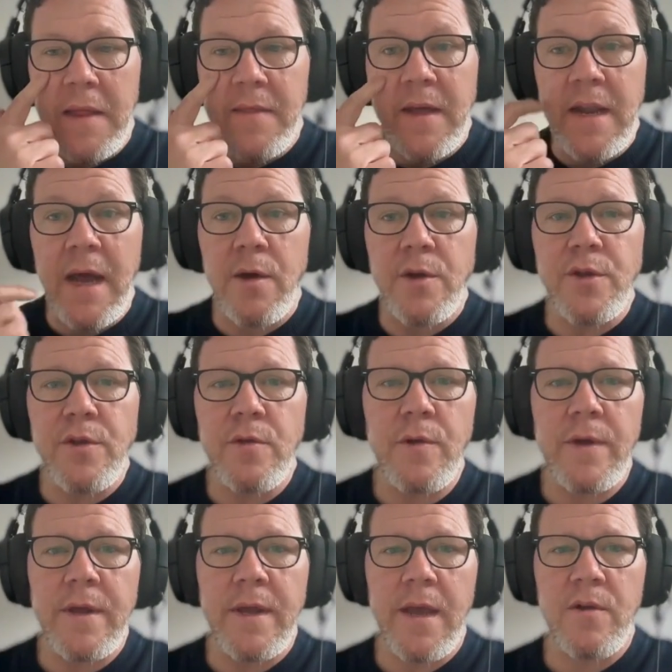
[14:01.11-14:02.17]
And then how do you
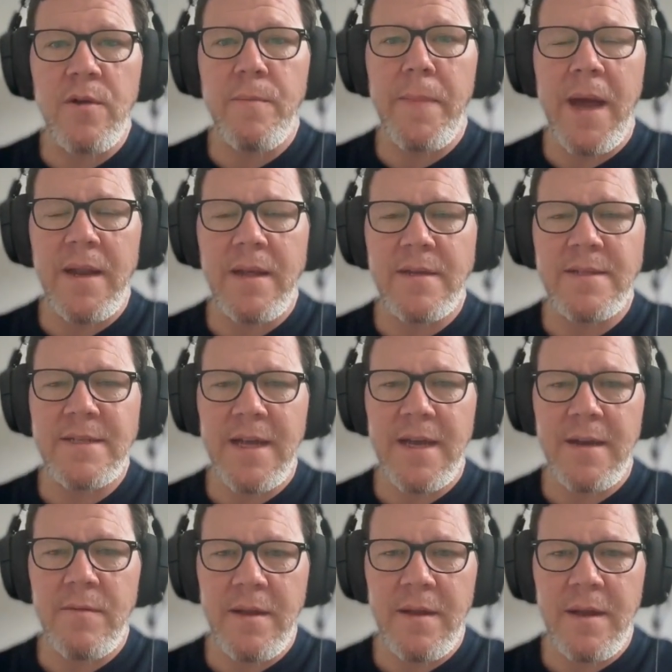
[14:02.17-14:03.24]
counterbalance
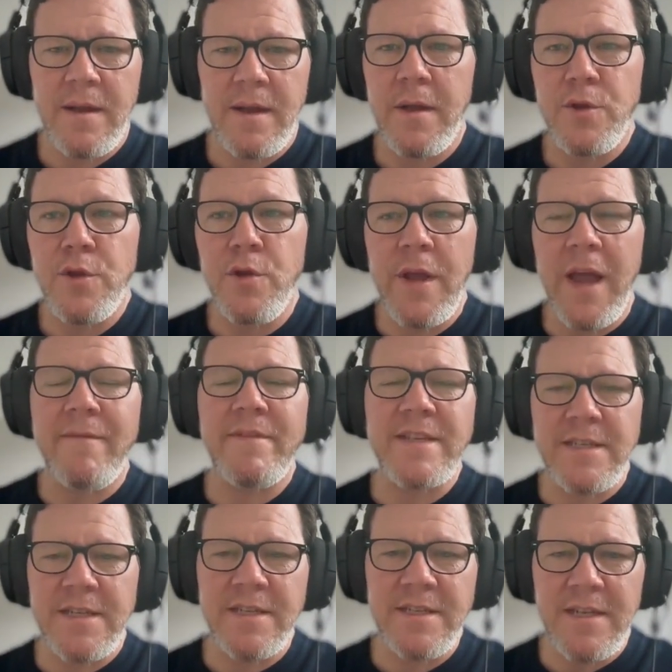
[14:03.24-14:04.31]
that? Like, do you have a
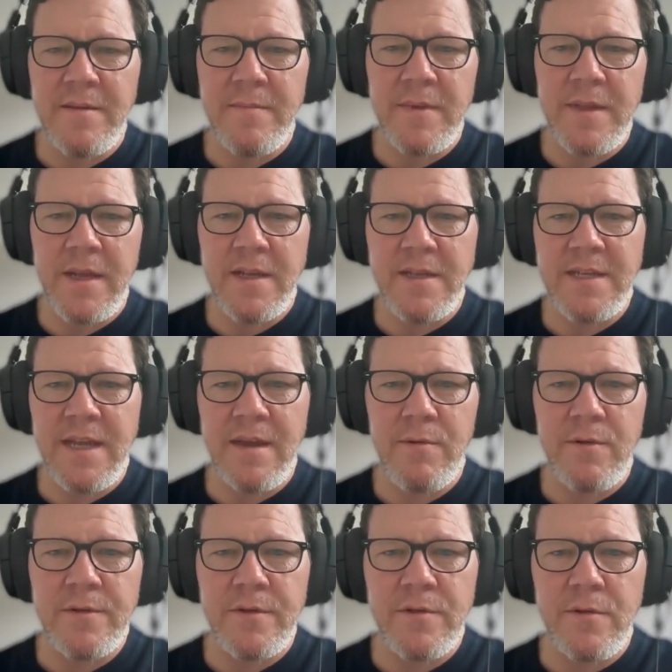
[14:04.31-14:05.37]
system that is
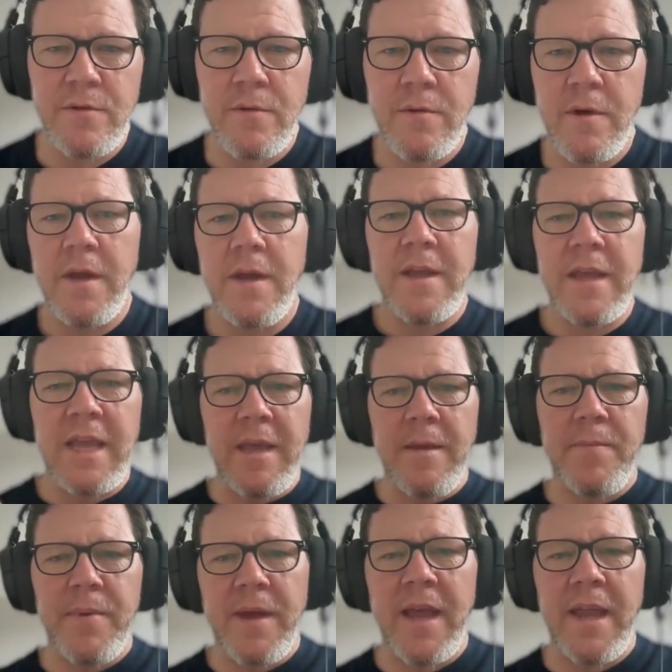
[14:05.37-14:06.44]
able to keep
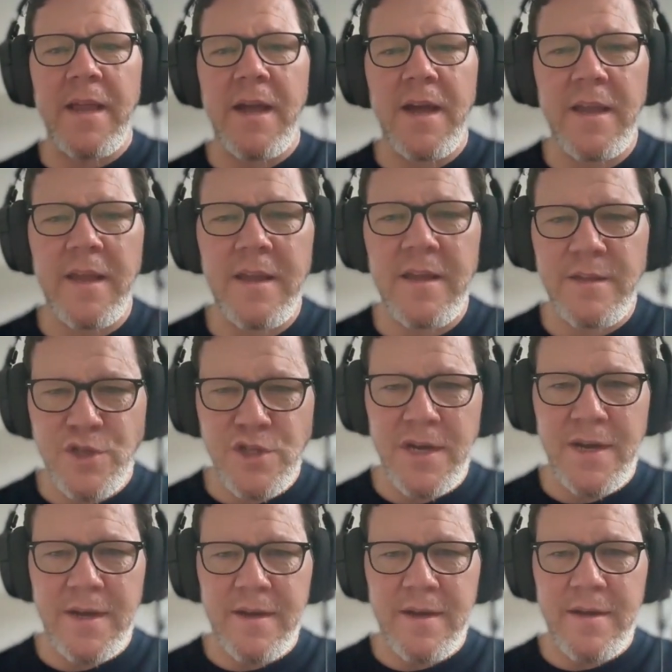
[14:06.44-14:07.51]
AI in
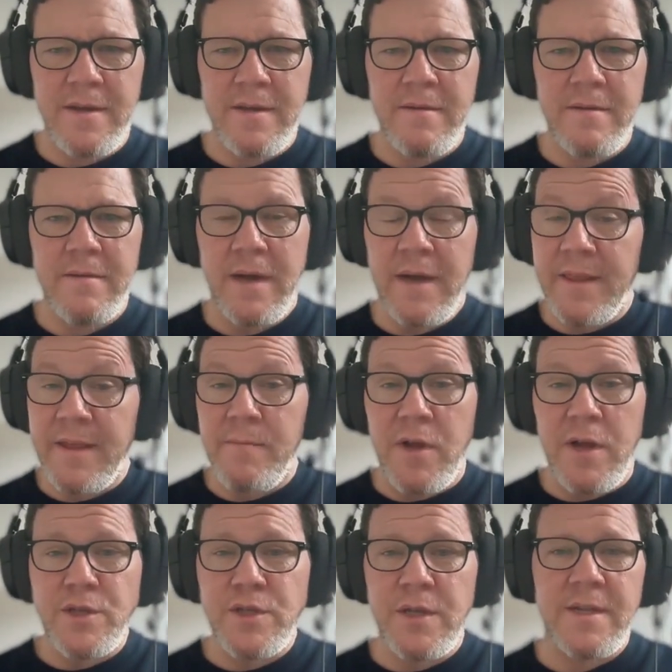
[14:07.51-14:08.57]
check? I think
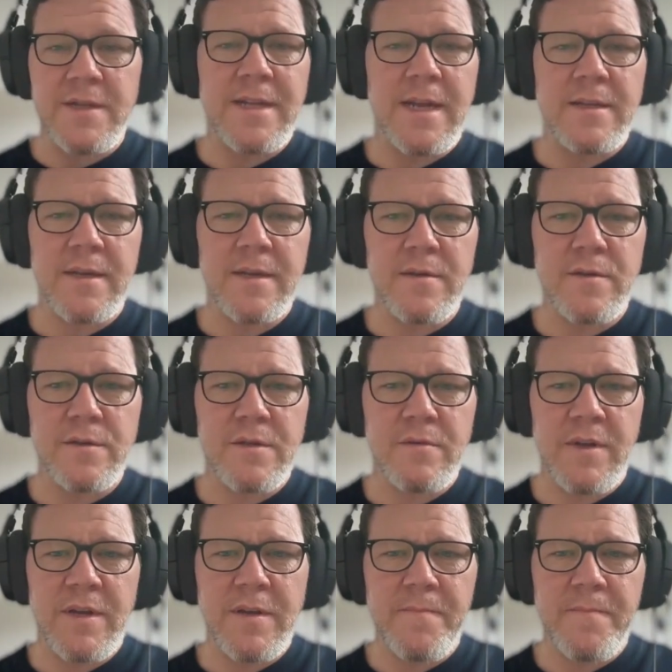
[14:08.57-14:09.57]
blockchain is that technology, right?